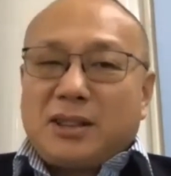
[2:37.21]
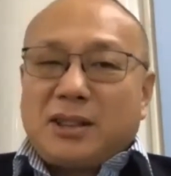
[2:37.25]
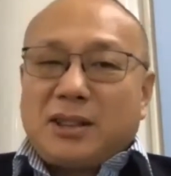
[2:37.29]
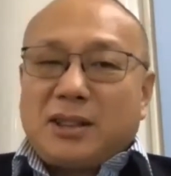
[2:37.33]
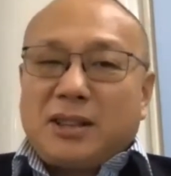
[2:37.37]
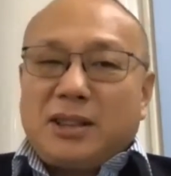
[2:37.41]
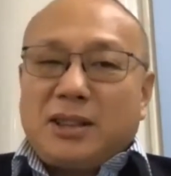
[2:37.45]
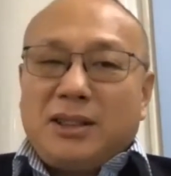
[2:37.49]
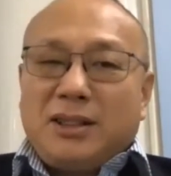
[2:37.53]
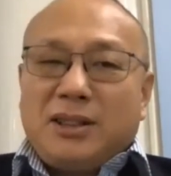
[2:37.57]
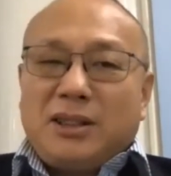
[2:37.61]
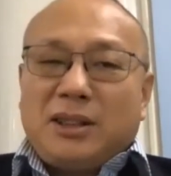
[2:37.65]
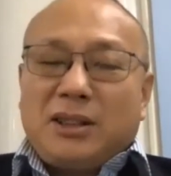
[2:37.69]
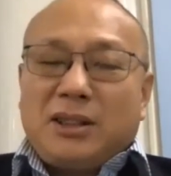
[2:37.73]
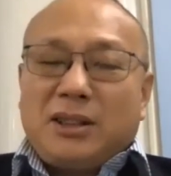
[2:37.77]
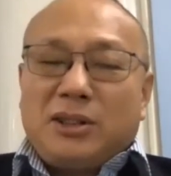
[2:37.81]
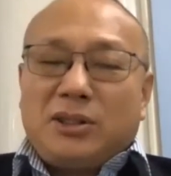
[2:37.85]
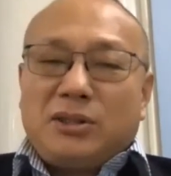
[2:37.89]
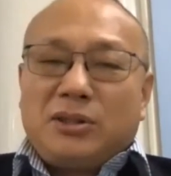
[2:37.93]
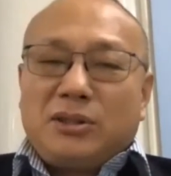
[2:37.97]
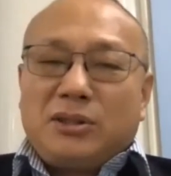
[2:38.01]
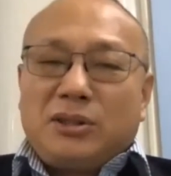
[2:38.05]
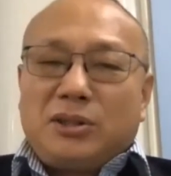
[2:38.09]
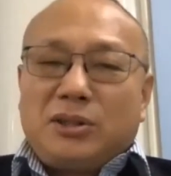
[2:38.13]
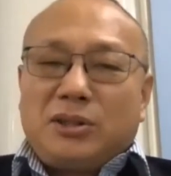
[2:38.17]
Okay,
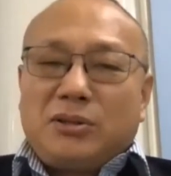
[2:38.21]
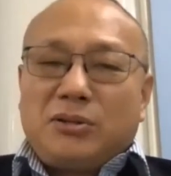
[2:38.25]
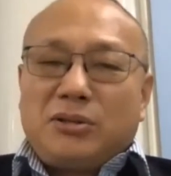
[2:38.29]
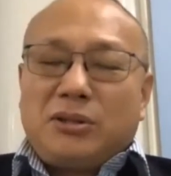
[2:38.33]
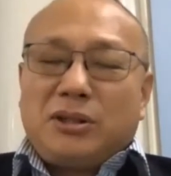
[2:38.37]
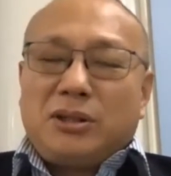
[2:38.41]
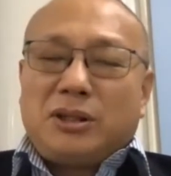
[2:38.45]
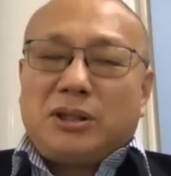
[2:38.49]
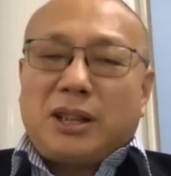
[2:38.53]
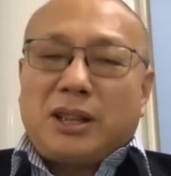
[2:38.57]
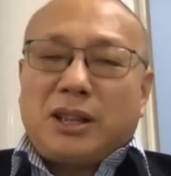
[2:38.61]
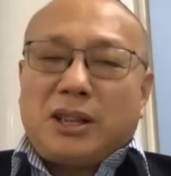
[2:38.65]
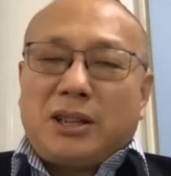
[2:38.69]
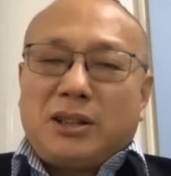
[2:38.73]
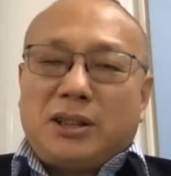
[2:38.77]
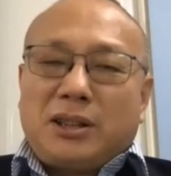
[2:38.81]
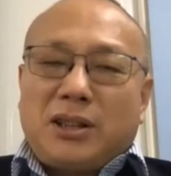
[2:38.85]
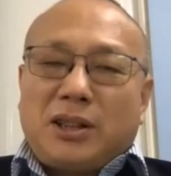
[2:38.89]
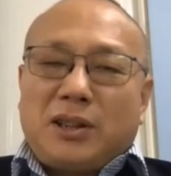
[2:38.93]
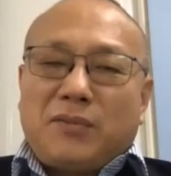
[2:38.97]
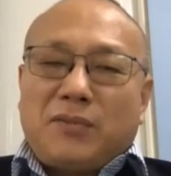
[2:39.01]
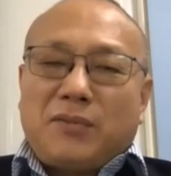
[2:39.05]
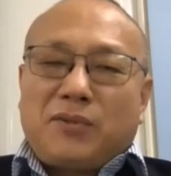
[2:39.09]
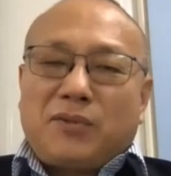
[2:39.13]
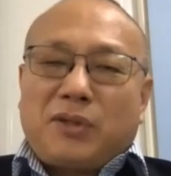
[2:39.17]
and during that
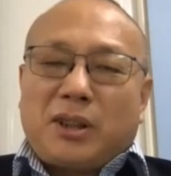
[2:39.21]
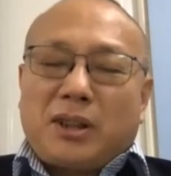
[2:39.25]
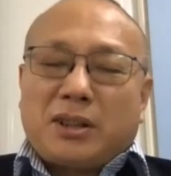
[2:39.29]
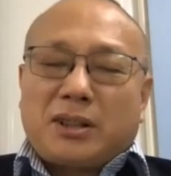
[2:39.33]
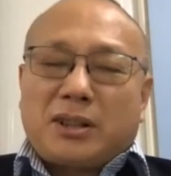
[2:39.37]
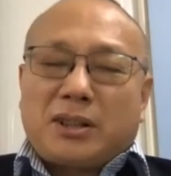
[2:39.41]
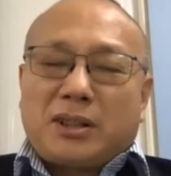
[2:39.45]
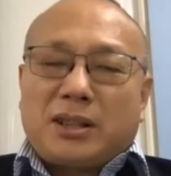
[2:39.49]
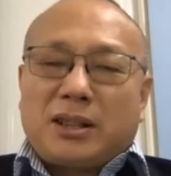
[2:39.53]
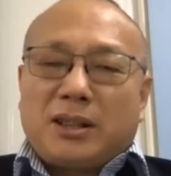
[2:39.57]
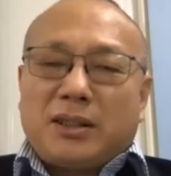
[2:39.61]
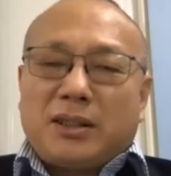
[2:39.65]
conference,